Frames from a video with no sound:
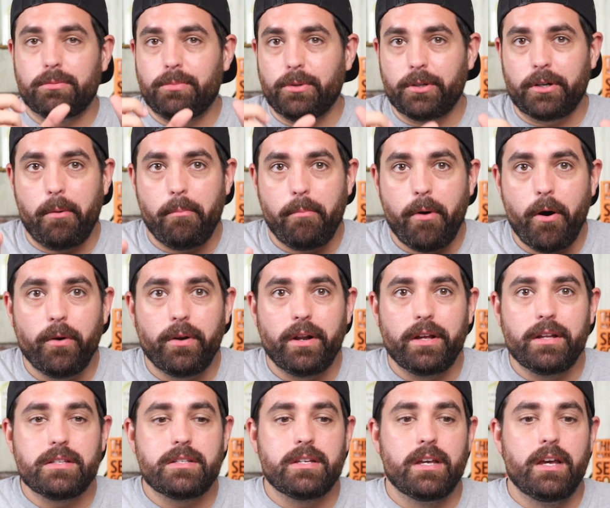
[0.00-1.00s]
multiple
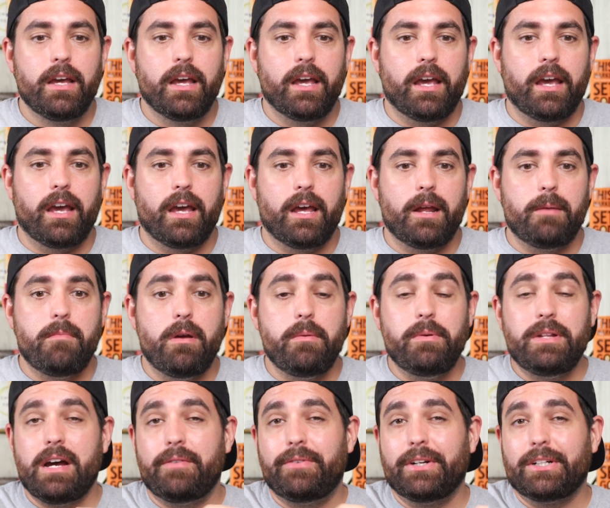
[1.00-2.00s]
components and
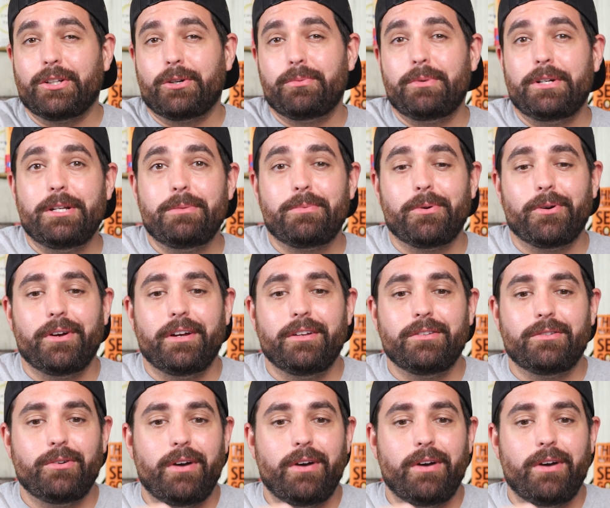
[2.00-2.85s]
maybe diving a little bit deeper